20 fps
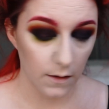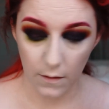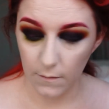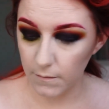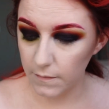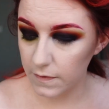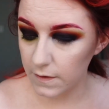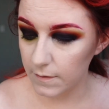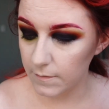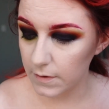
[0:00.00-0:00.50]

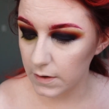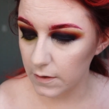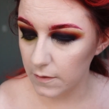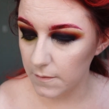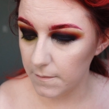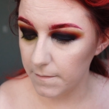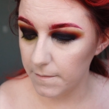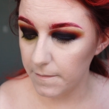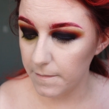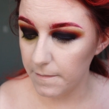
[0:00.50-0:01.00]
But then I'm gonna
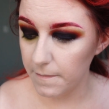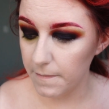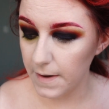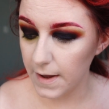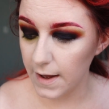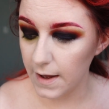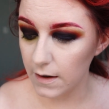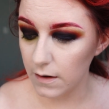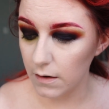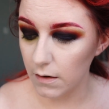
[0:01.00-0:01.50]
go
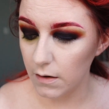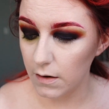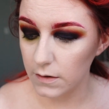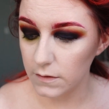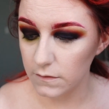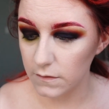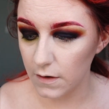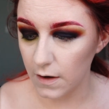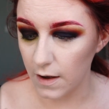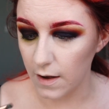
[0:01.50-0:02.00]
back on
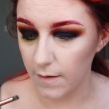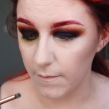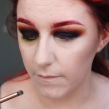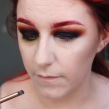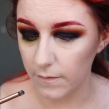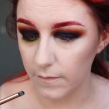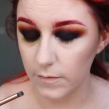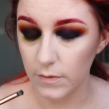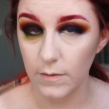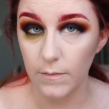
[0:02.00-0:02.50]
top.
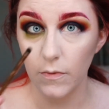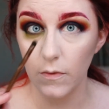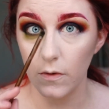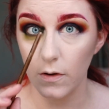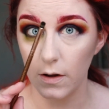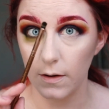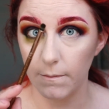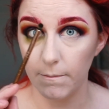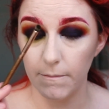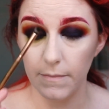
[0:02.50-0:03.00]
I'm gonna pull
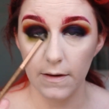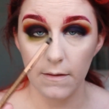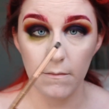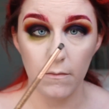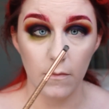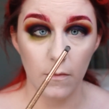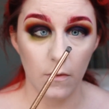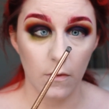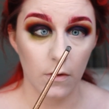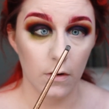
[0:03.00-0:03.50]
a bit
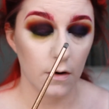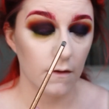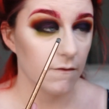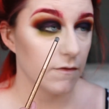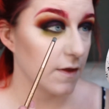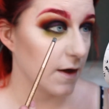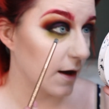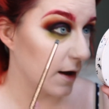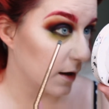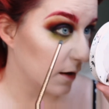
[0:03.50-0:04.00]
more of
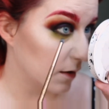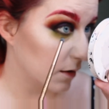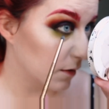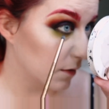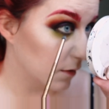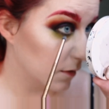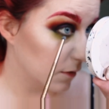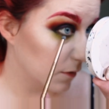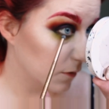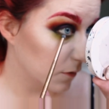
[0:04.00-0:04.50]
that
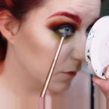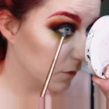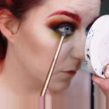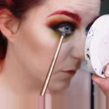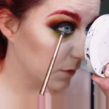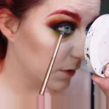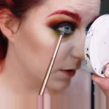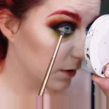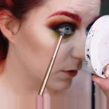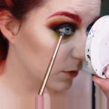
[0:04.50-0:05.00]

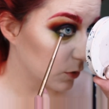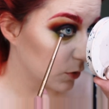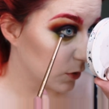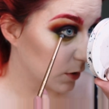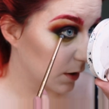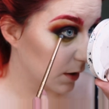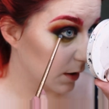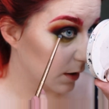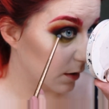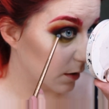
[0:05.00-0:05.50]
green
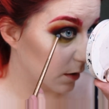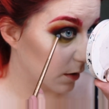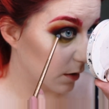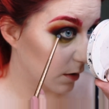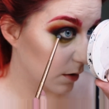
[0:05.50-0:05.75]
shade